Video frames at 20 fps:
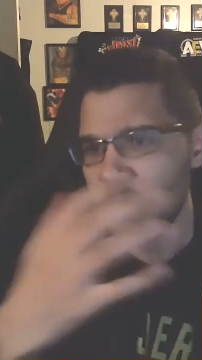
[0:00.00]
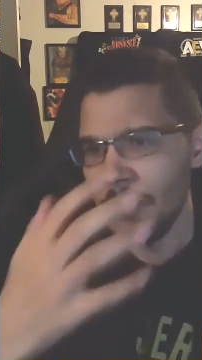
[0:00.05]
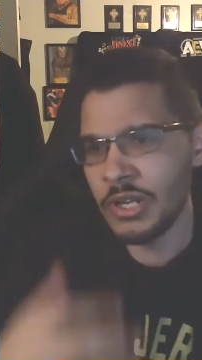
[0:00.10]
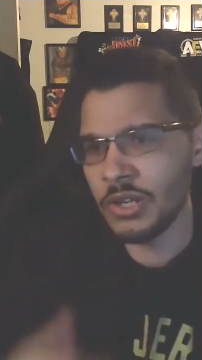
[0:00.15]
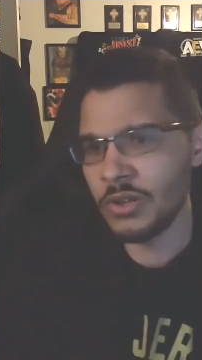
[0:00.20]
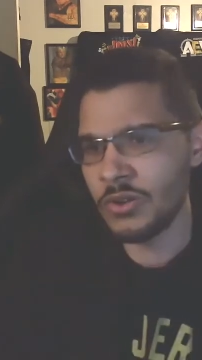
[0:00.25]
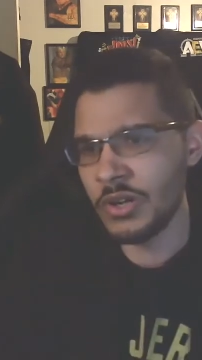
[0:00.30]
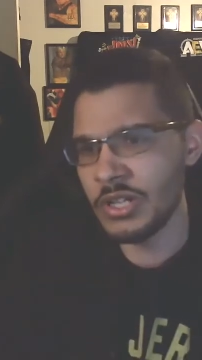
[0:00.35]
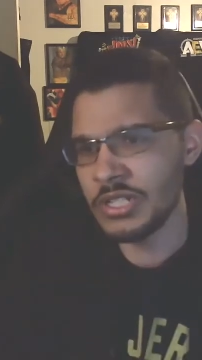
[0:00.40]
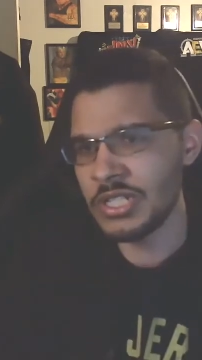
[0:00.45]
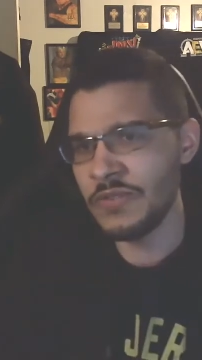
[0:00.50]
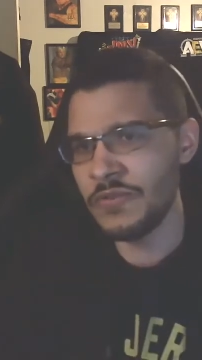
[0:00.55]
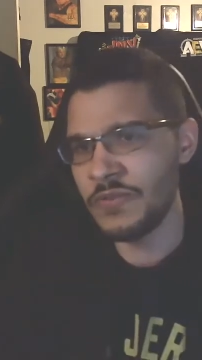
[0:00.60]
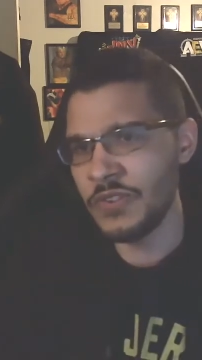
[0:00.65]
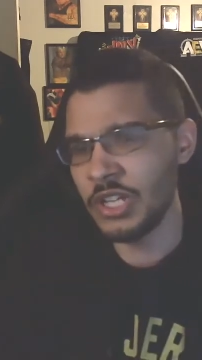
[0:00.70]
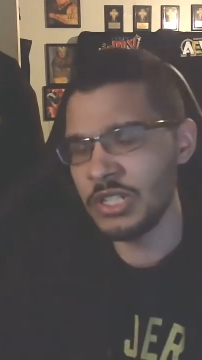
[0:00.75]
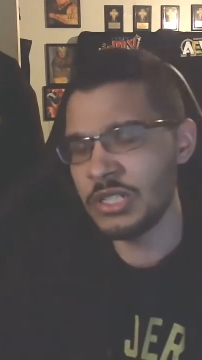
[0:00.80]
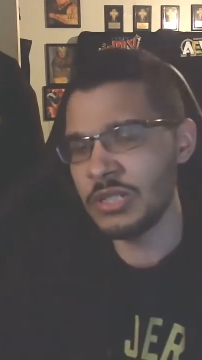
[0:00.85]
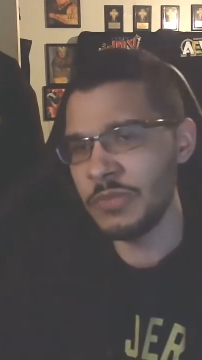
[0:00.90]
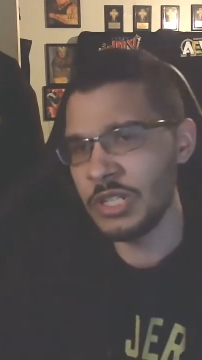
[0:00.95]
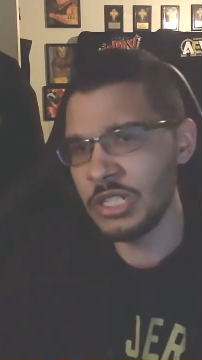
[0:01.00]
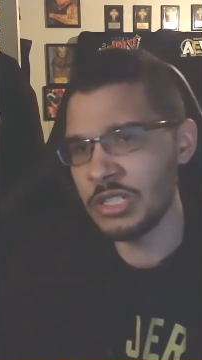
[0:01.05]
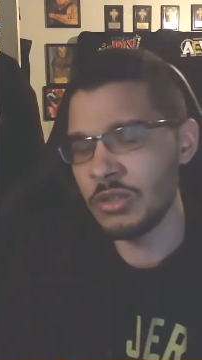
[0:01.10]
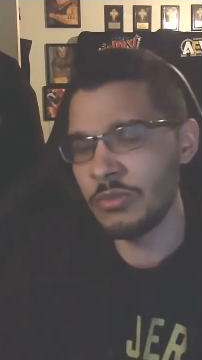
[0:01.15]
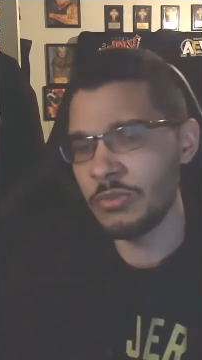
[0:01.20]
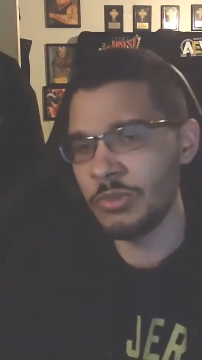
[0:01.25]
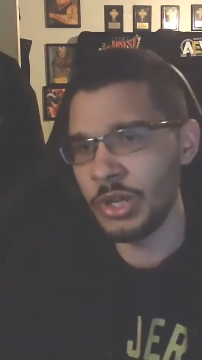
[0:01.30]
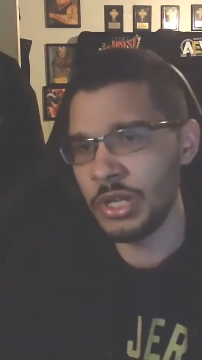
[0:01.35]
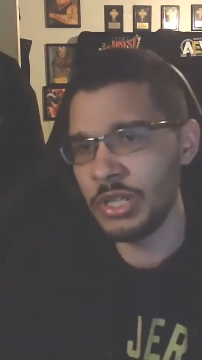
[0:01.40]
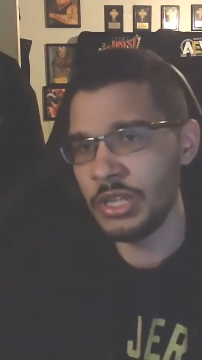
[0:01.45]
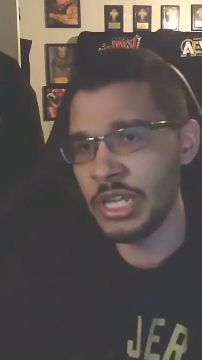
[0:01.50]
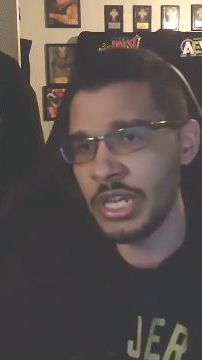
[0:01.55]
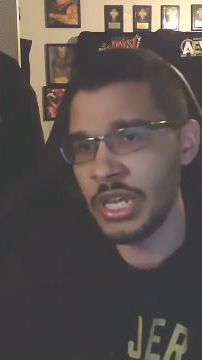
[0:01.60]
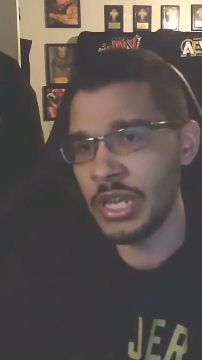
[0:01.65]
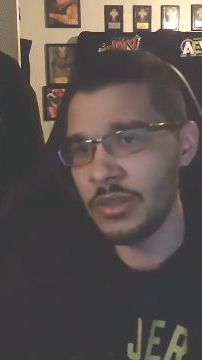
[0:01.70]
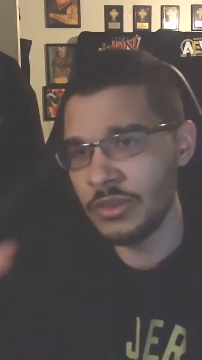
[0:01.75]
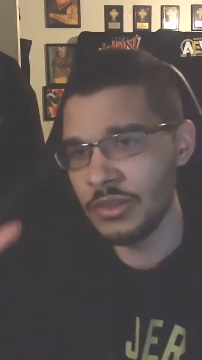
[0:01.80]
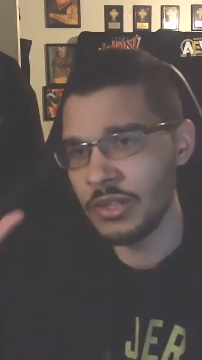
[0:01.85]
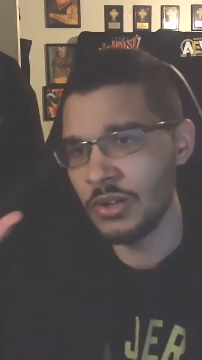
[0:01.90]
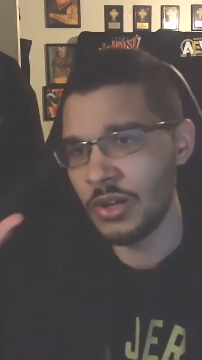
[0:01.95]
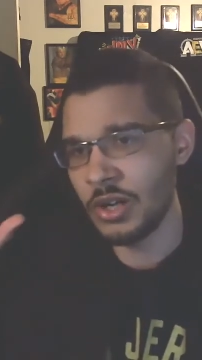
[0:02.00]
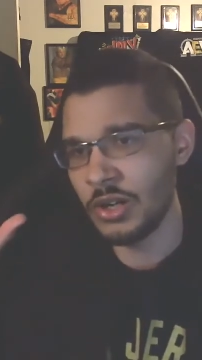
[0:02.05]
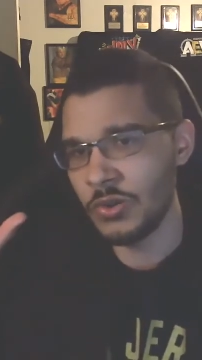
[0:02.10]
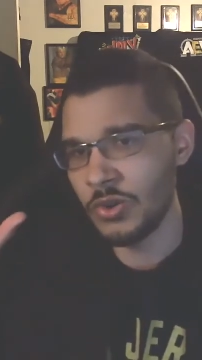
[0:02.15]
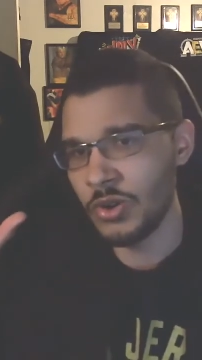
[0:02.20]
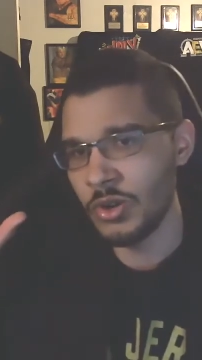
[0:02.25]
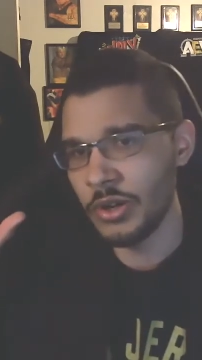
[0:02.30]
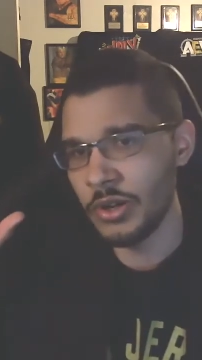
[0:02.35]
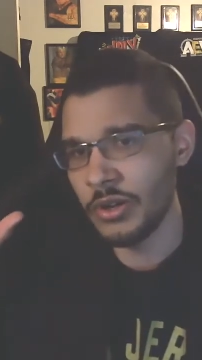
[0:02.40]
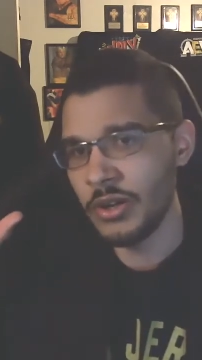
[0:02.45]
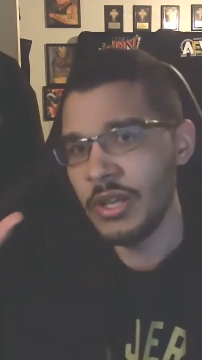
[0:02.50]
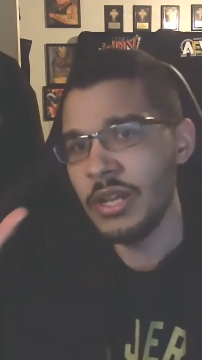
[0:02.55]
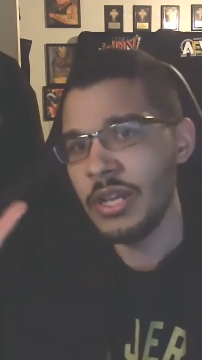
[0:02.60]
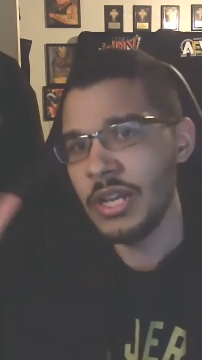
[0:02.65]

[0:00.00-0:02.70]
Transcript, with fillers: But of course, he fell to Mr. Brodie and the Dark Order,